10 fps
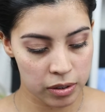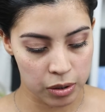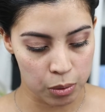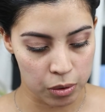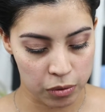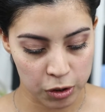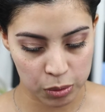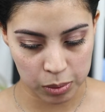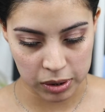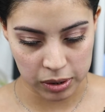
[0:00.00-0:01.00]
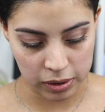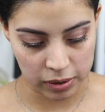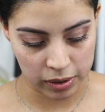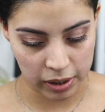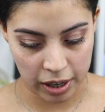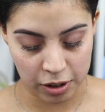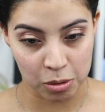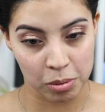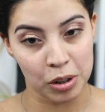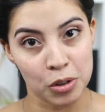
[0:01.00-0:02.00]
So the first one is that
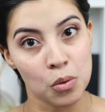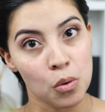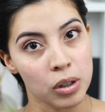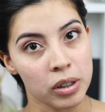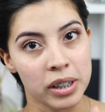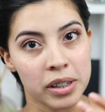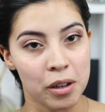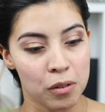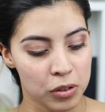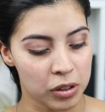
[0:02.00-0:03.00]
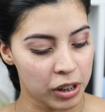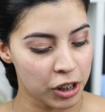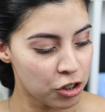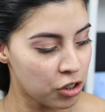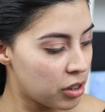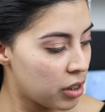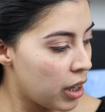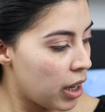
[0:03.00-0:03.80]
NABELLA NOOR and e.l.f. collection.